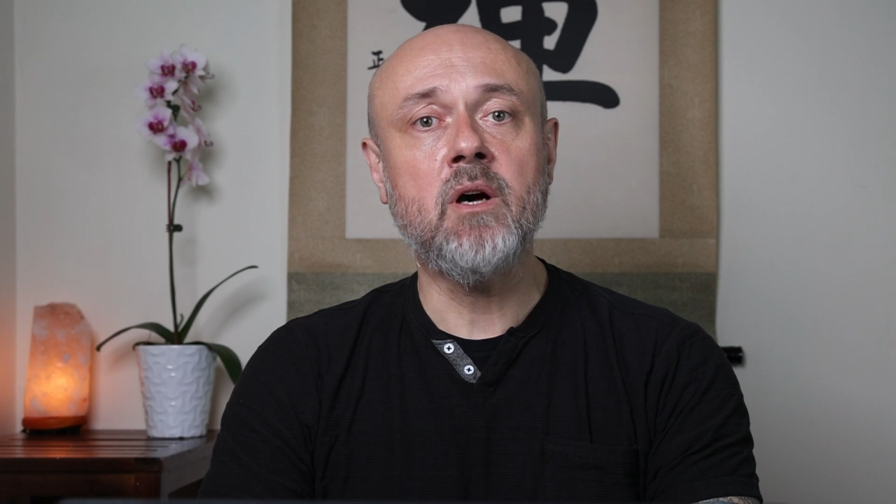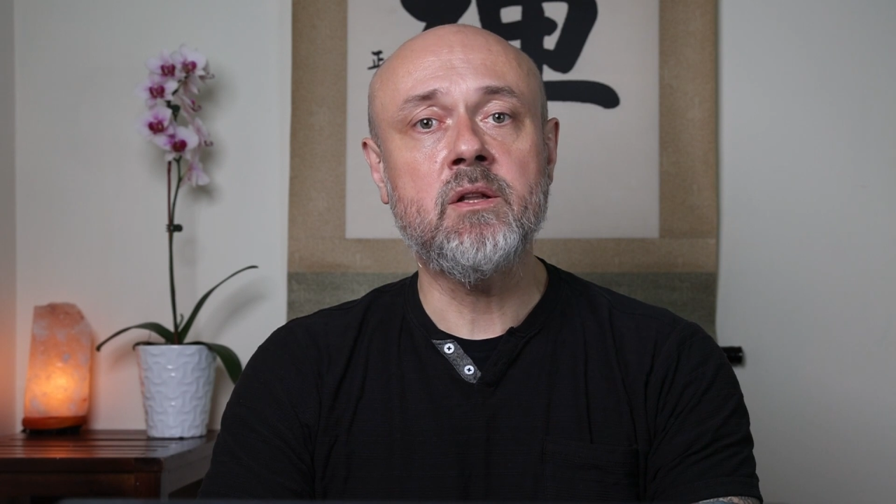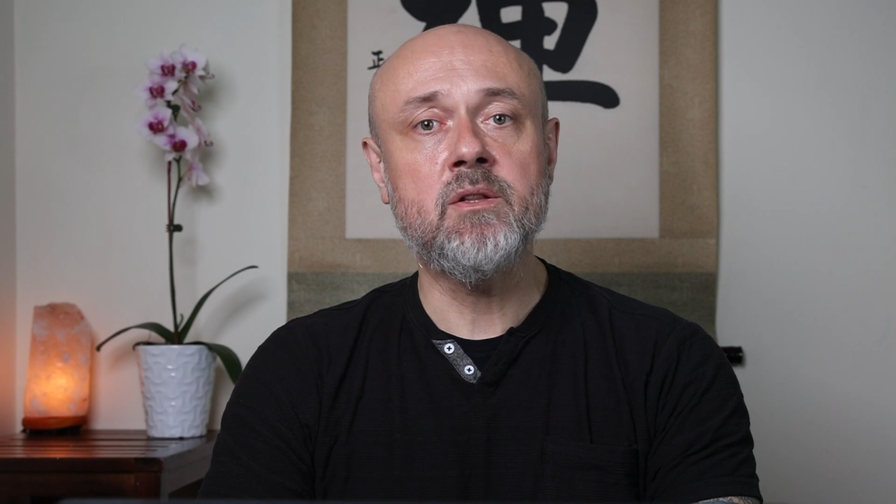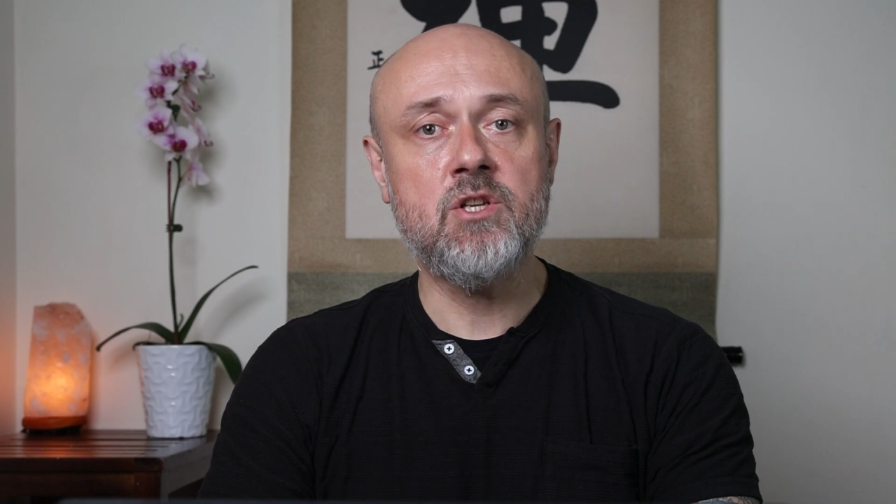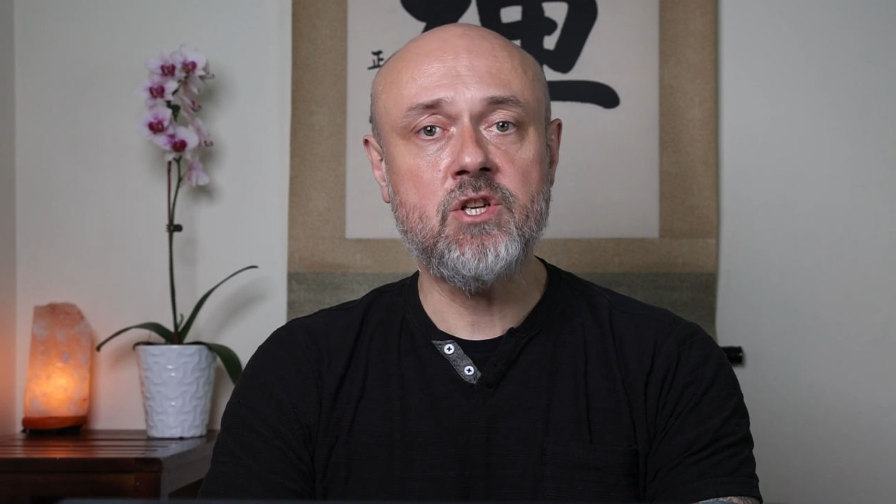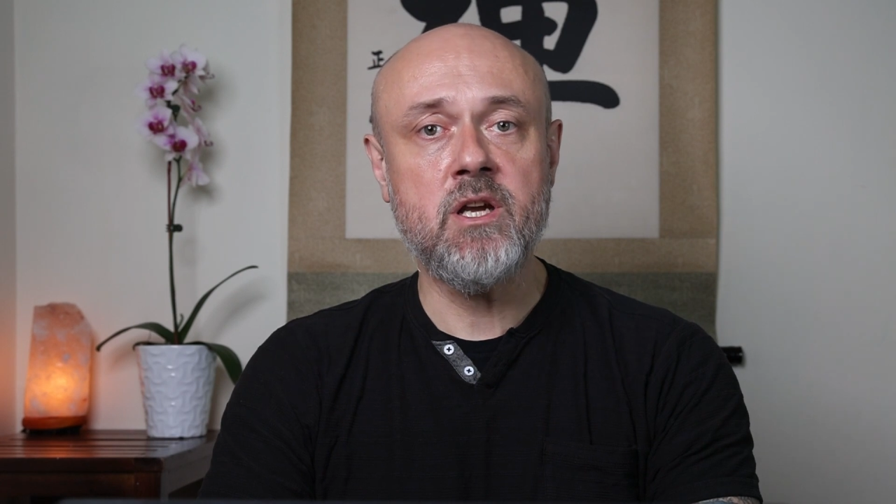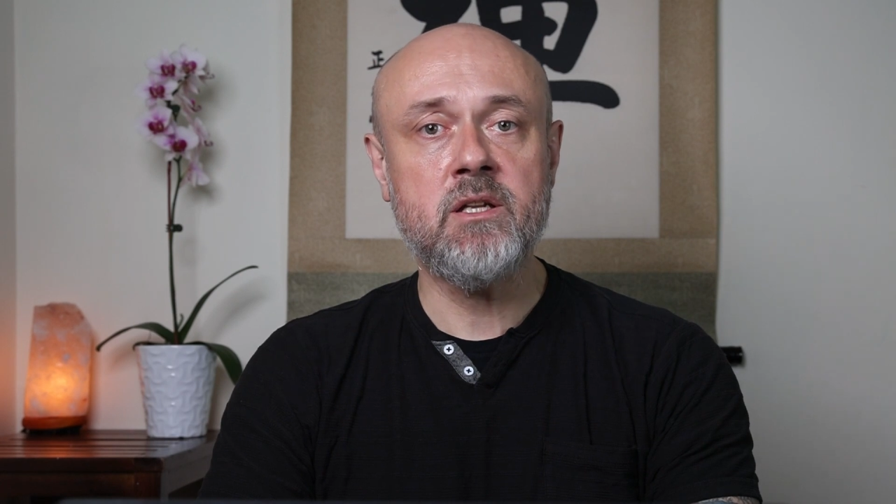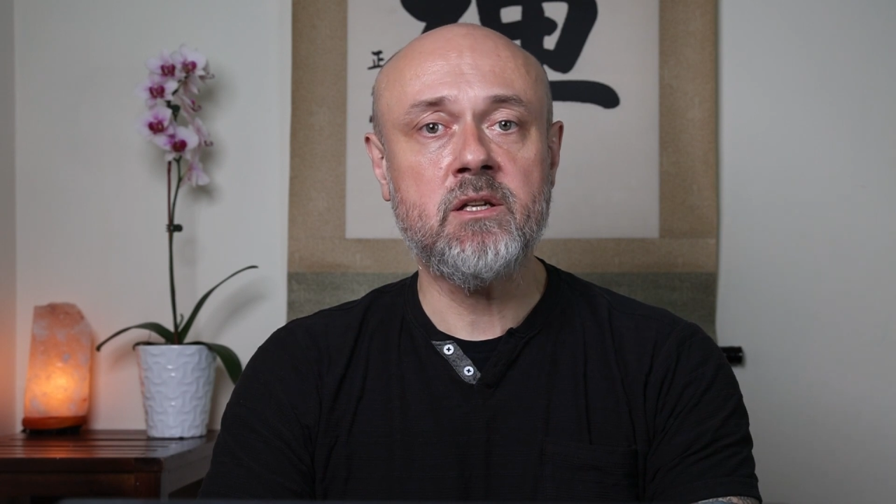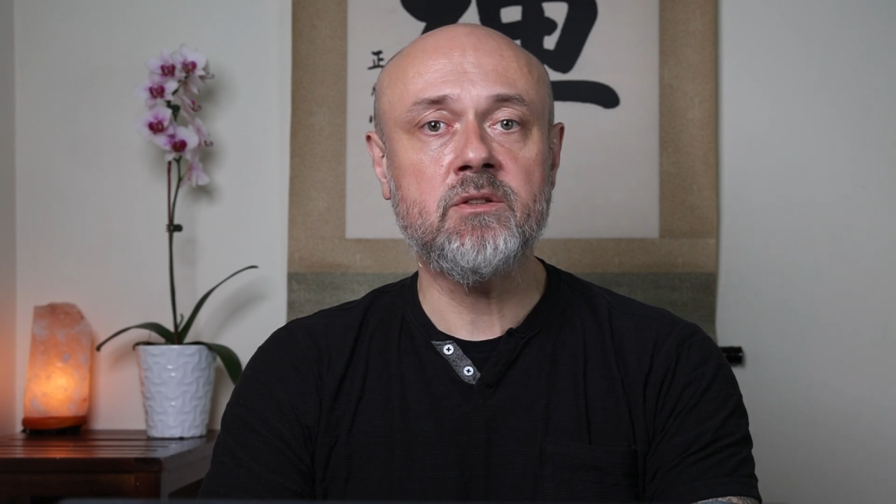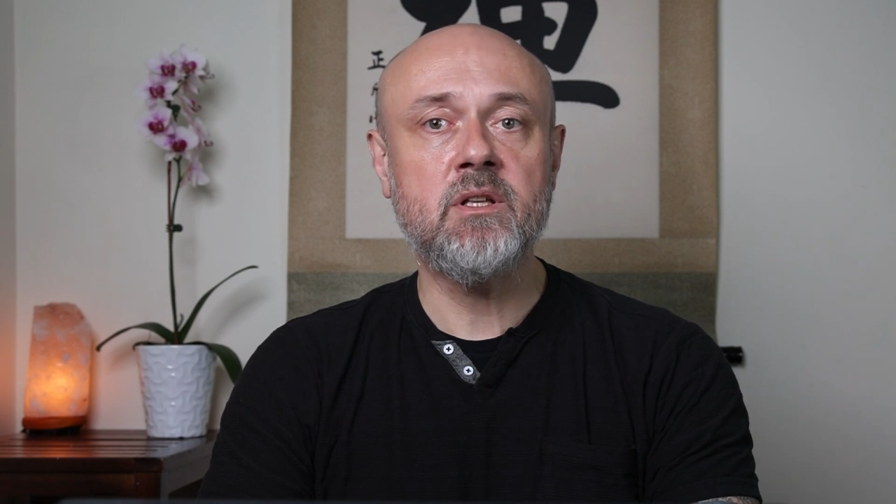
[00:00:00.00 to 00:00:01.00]
on the
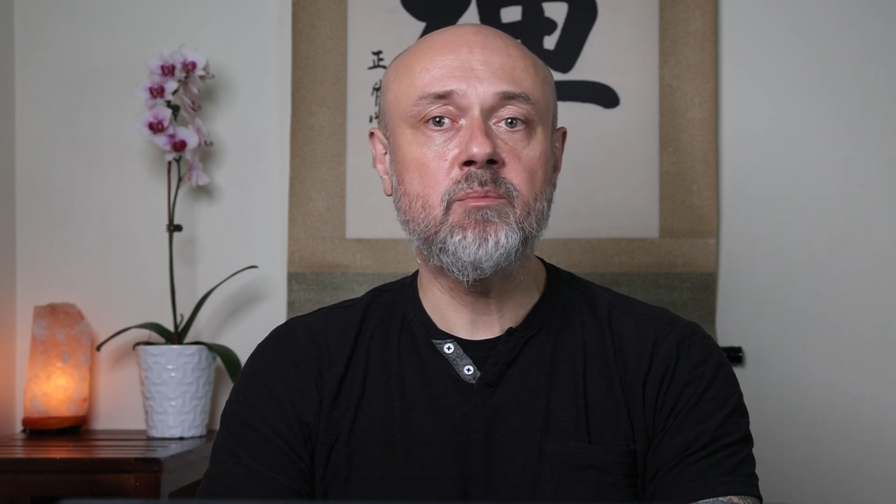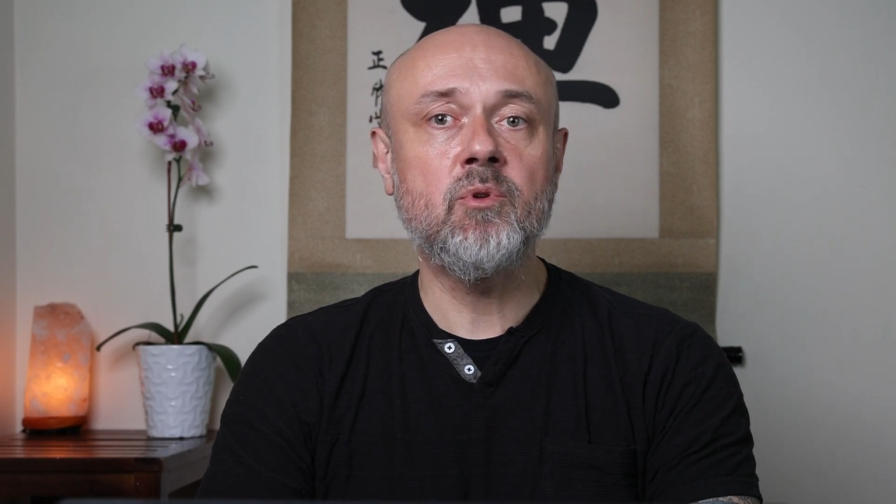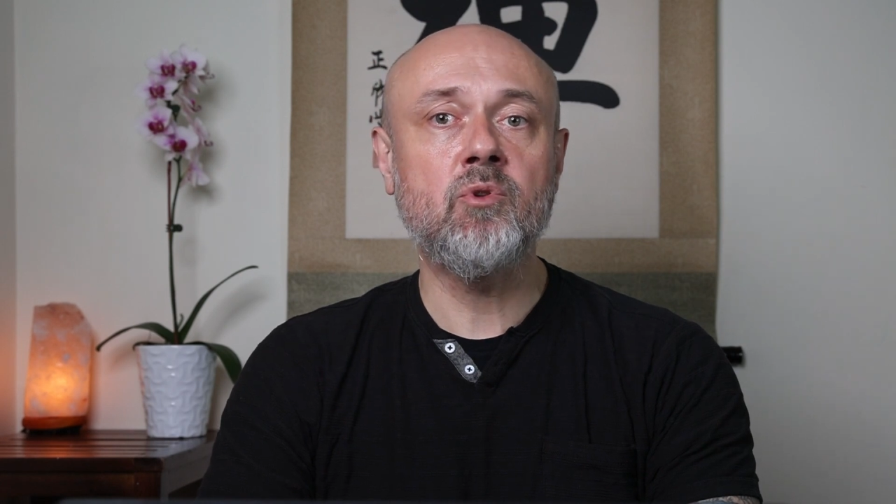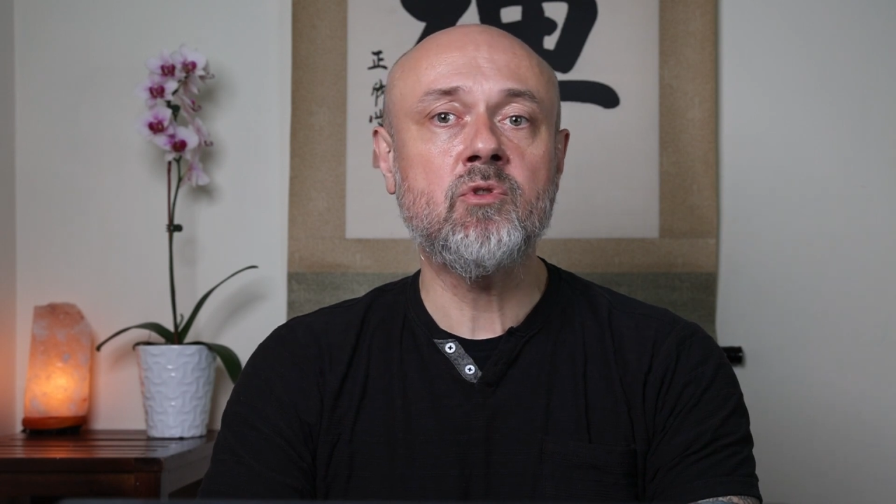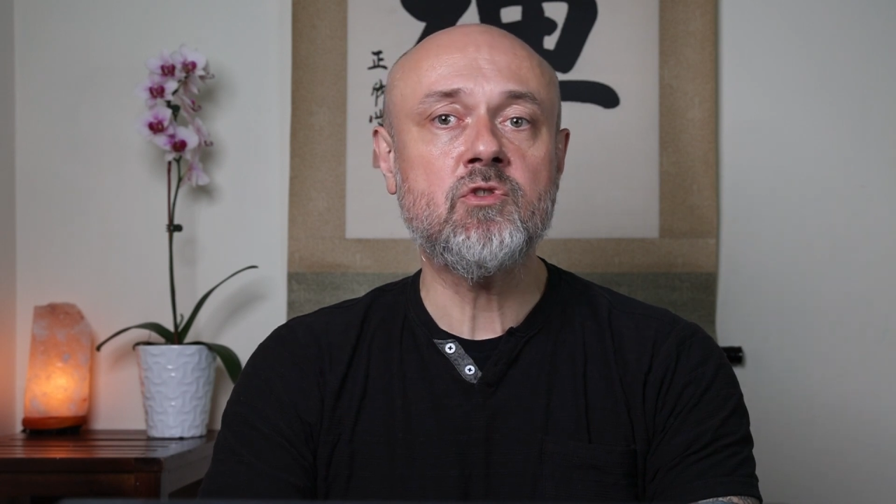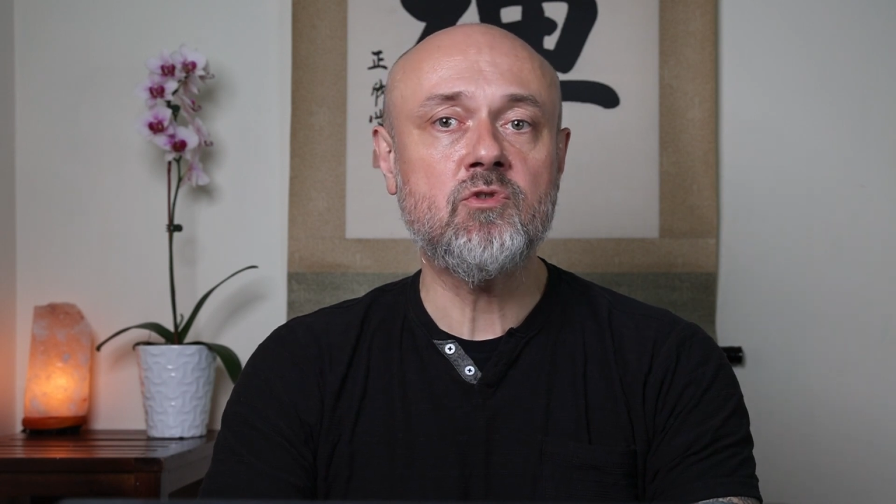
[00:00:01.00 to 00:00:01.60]
channel that belongs